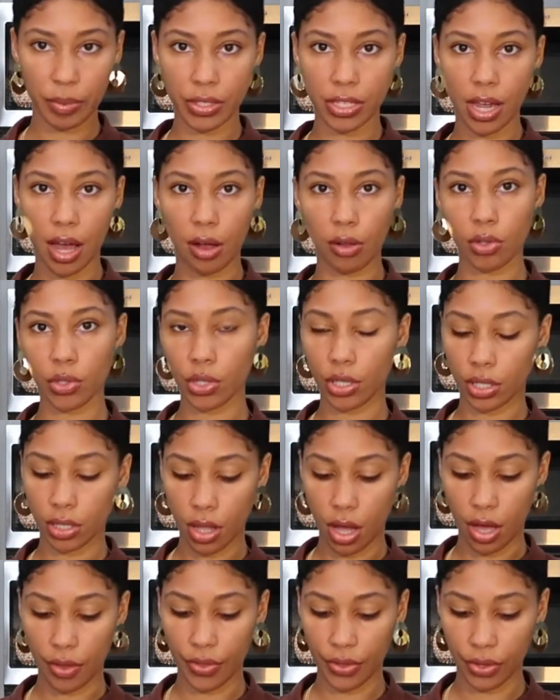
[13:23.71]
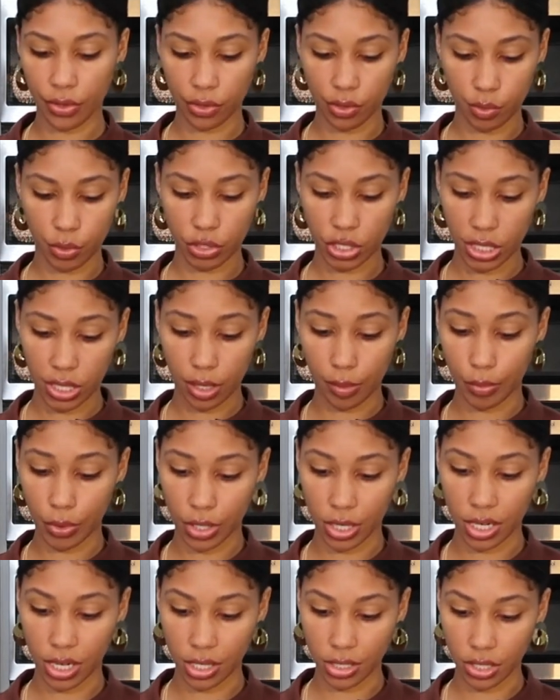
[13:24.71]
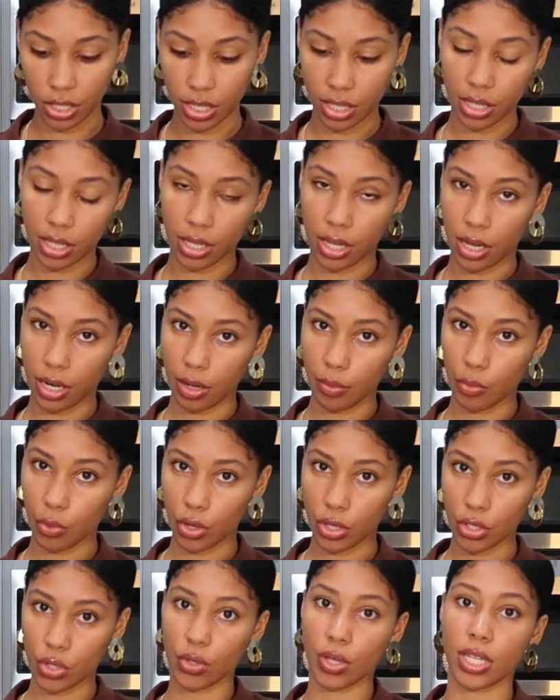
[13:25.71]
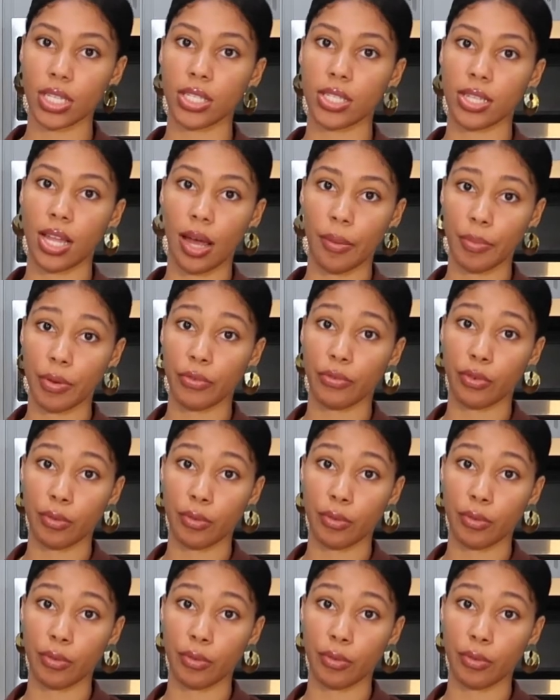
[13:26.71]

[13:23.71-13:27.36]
towel or a cloth and you're supposed to like put it underneath the cutting board so it can stop it